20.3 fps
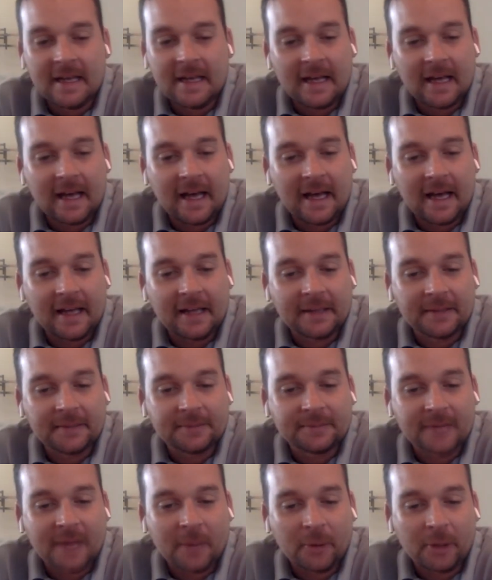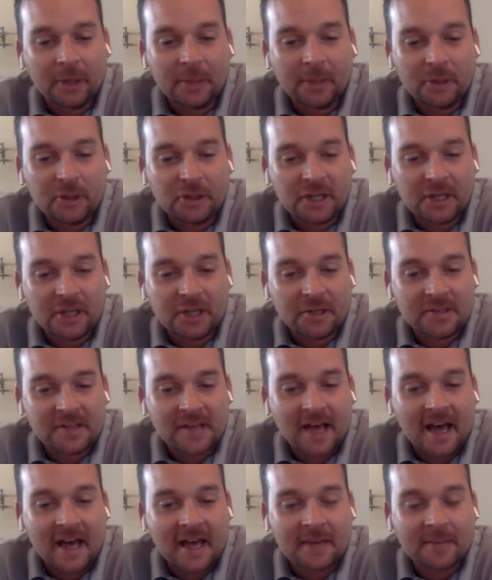I really appreciate your
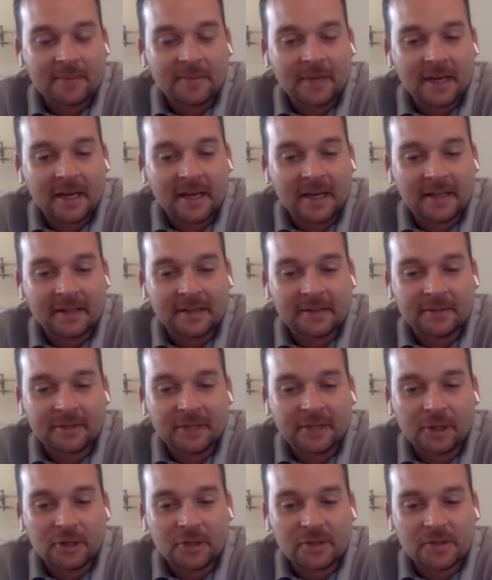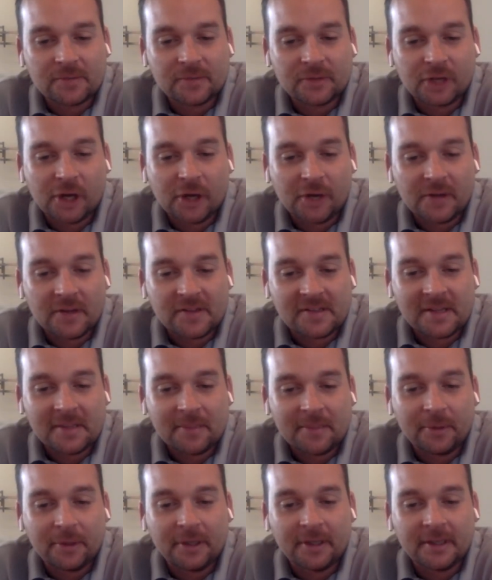time, just sharing this
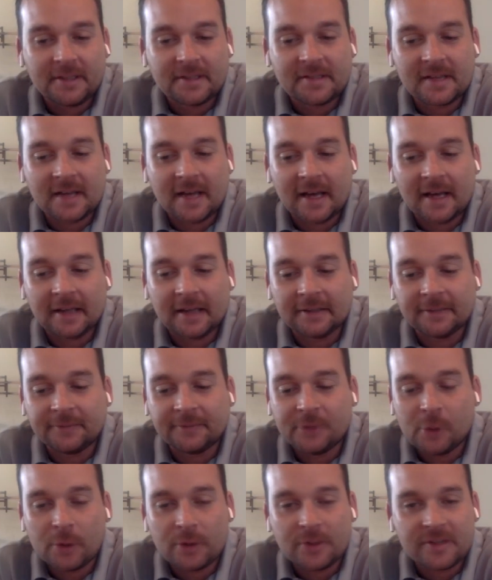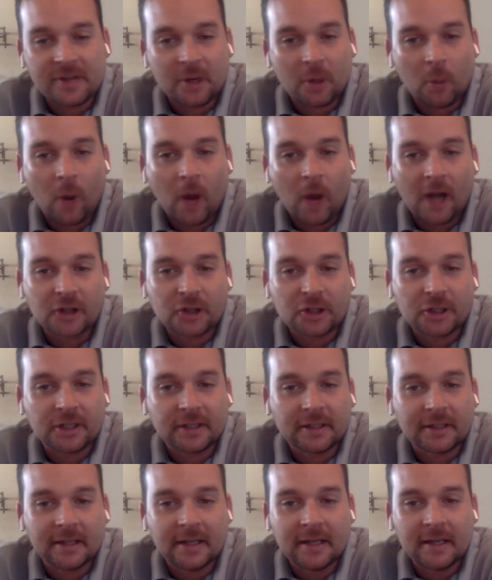input. Viewers that are
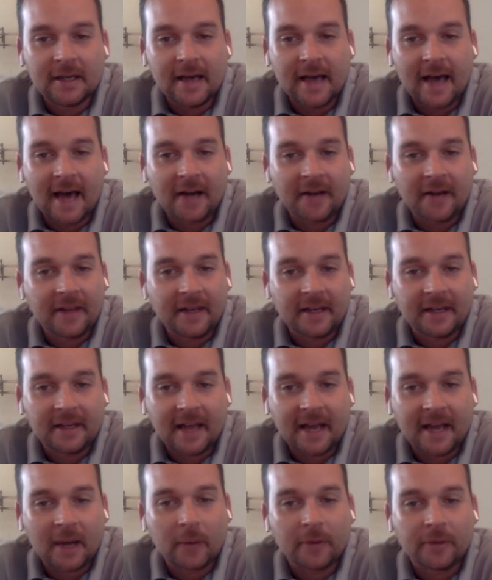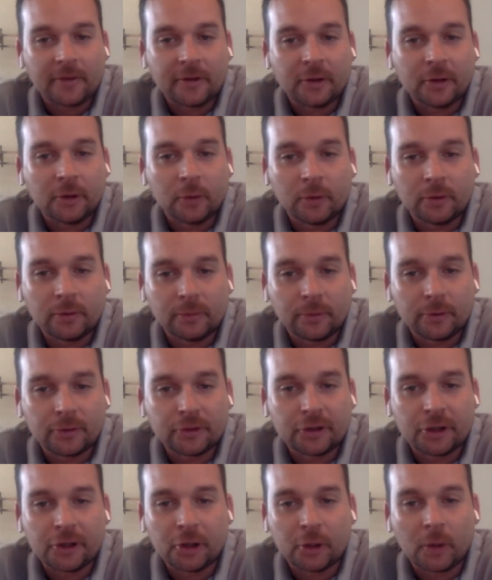watching, how do they connect with you? We'll
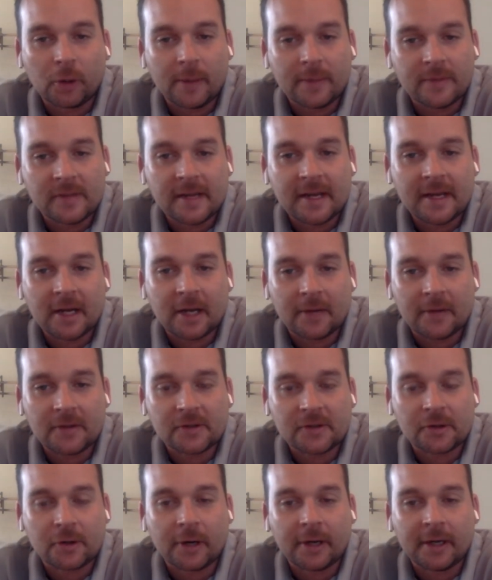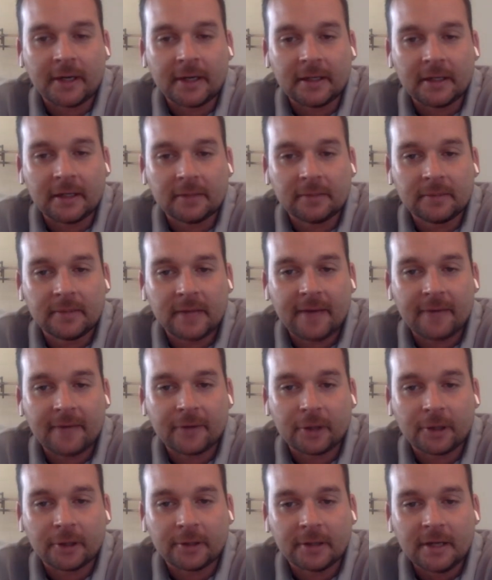show your website on the screen and have
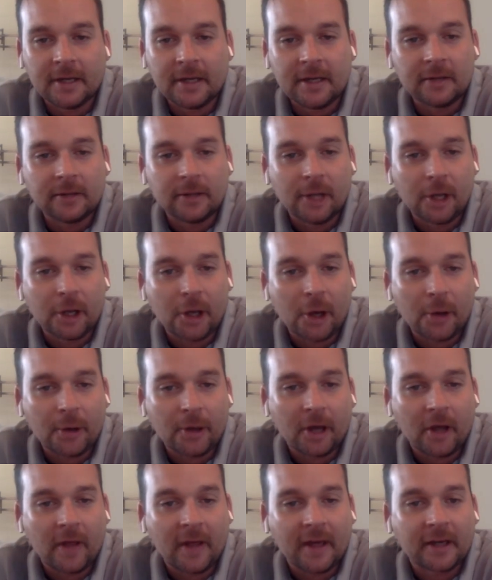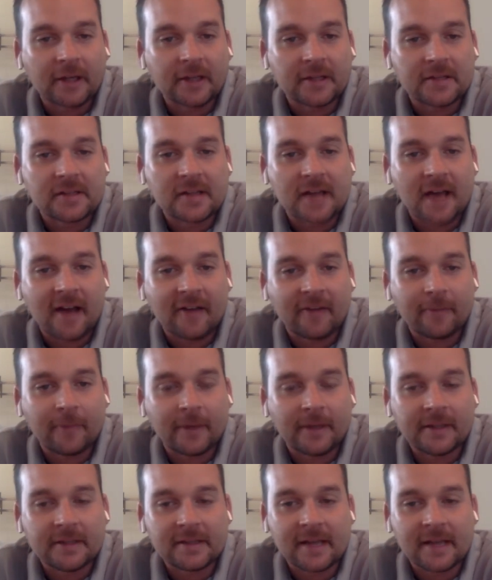your logo and all that good stuff.
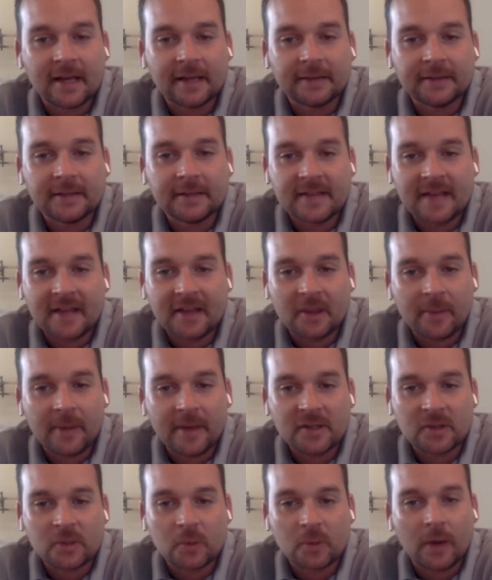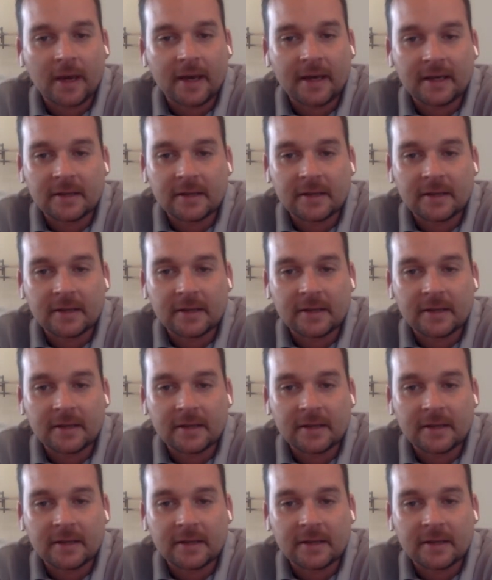But is that the best way?